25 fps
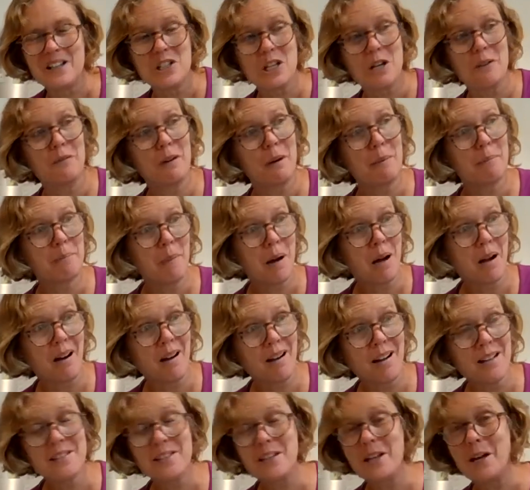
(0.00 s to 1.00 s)
So if my
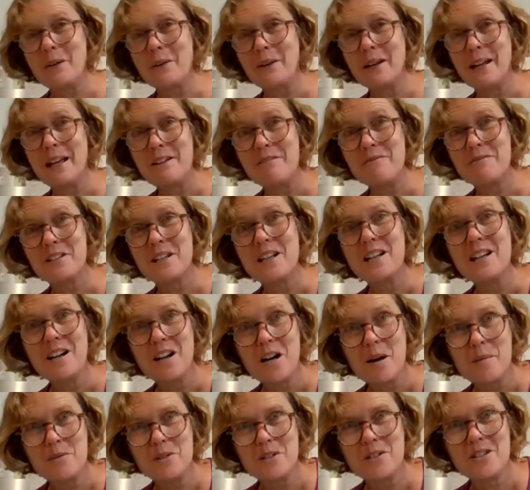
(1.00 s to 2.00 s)
eyes go left,
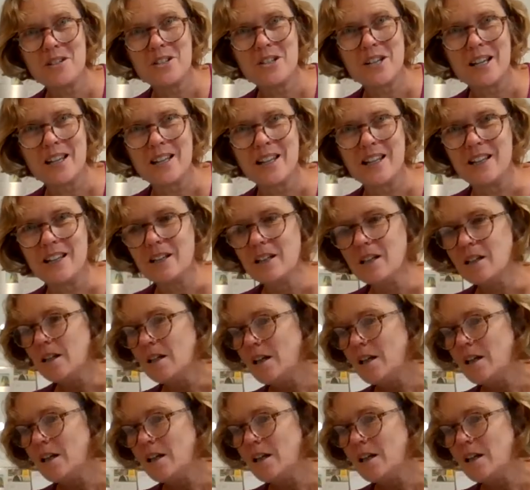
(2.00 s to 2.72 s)
I'm just checking.